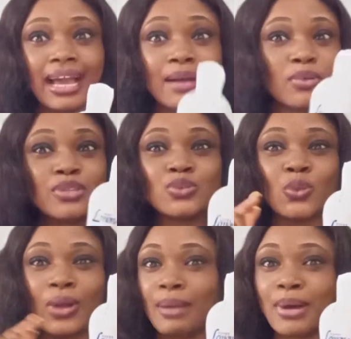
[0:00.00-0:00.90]
I'm going to
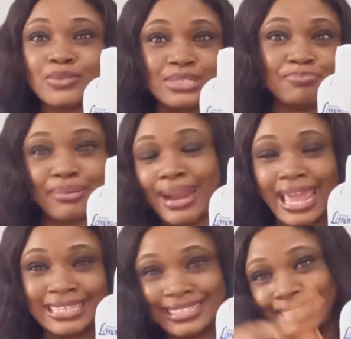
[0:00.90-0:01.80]
talk about the
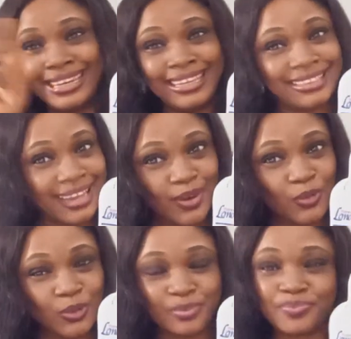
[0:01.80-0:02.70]
price
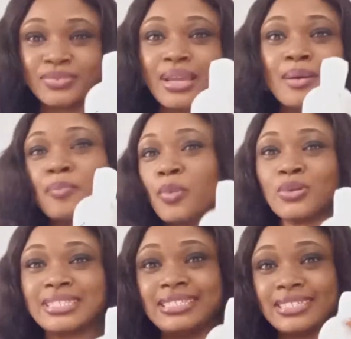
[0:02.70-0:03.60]
later on,
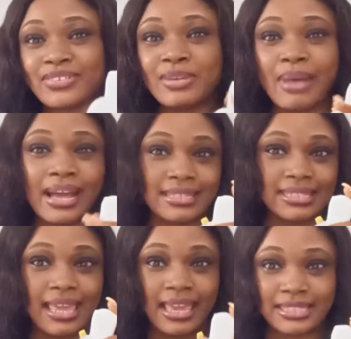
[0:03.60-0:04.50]
but this cream
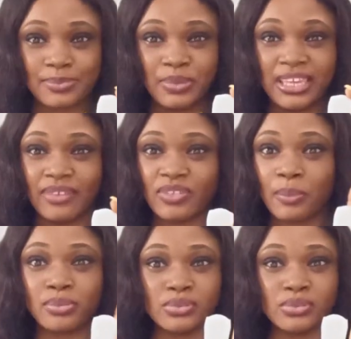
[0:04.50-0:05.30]
has SPF that